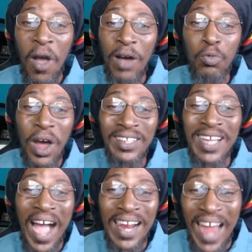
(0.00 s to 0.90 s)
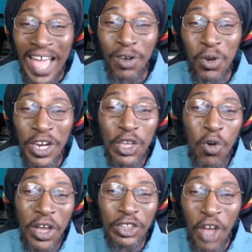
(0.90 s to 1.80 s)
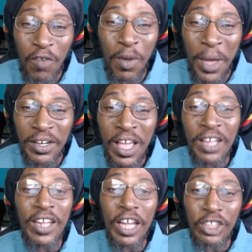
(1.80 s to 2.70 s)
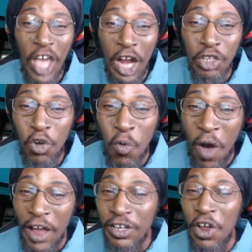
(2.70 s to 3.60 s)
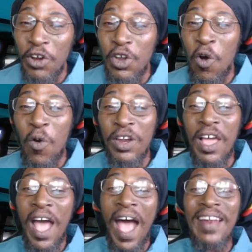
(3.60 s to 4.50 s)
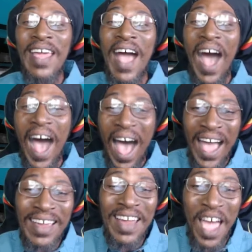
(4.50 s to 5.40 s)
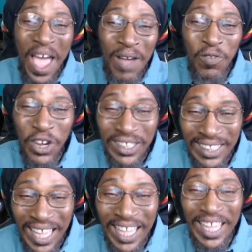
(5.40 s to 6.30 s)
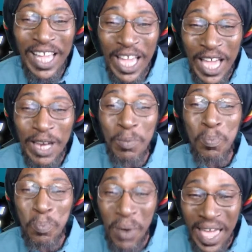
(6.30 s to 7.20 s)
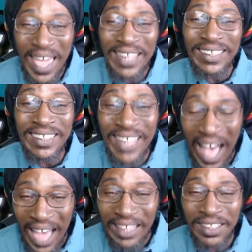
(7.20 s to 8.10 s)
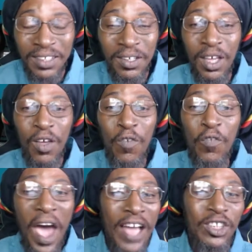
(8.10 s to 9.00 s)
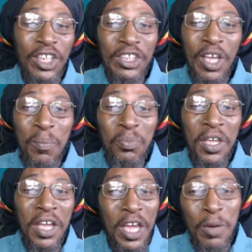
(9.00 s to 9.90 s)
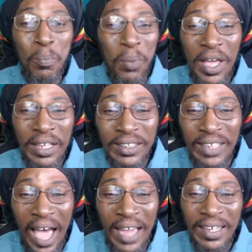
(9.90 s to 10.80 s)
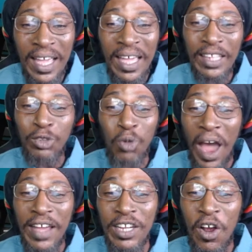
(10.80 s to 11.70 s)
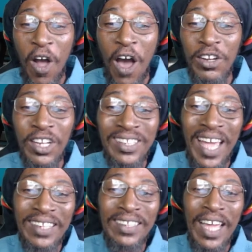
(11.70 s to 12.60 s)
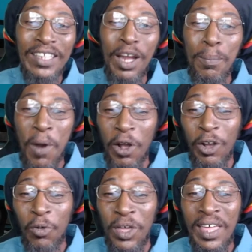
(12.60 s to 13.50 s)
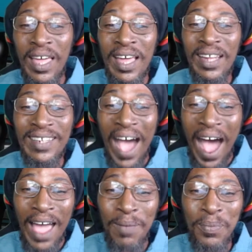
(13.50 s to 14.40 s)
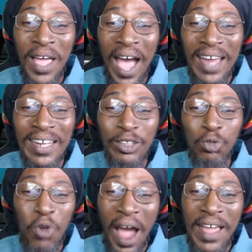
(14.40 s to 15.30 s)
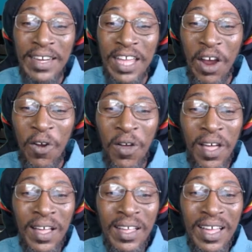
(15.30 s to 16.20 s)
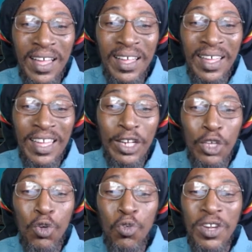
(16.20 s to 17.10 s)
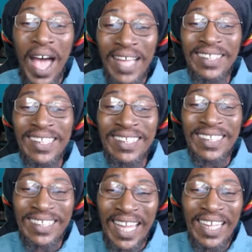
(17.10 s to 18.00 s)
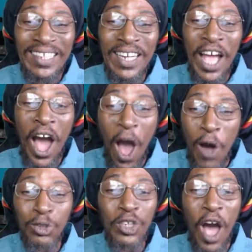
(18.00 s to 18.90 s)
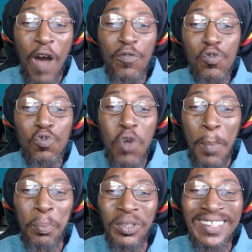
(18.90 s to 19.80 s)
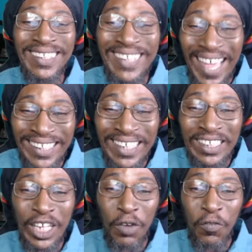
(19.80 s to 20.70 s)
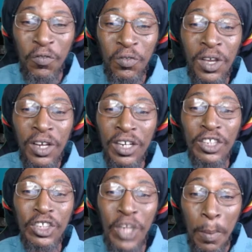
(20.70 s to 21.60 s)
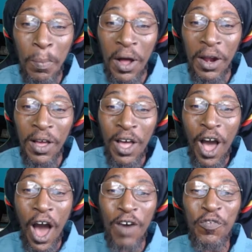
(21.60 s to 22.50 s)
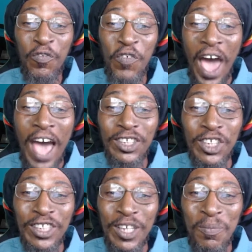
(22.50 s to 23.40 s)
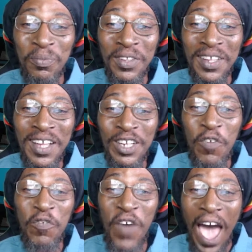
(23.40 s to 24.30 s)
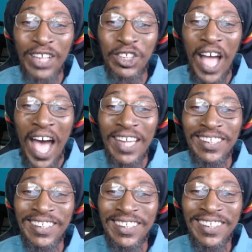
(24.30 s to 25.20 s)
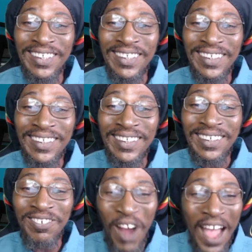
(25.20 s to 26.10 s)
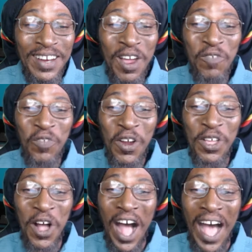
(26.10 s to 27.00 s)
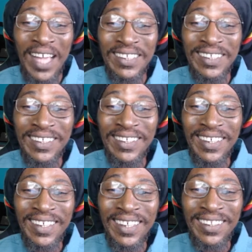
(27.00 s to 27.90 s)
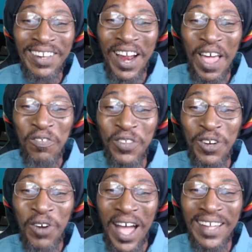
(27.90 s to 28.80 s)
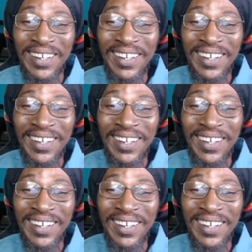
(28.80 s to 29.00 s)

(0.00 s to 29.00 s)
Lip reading: One thing I like with the US government, they tell you what they're doing and they hide everything in plain sight. Fascism in plain sight. It's right there on the 10-cent, the Mercury dime, and it's right there in the United States House of Representatives, the symbol of fascism, the fascides, right there in front of your eyes, to the left and right.